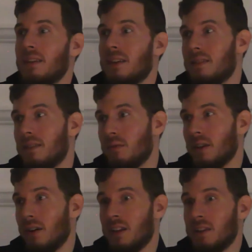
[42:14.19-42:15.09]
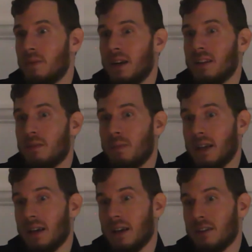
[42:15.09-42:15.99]
It's when the Holy Spirit is
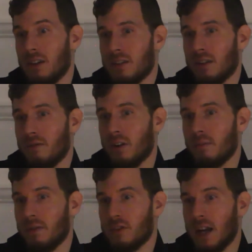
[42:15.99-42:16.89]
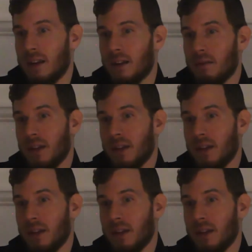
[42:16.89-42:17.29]
speaking, it's also a form of channel,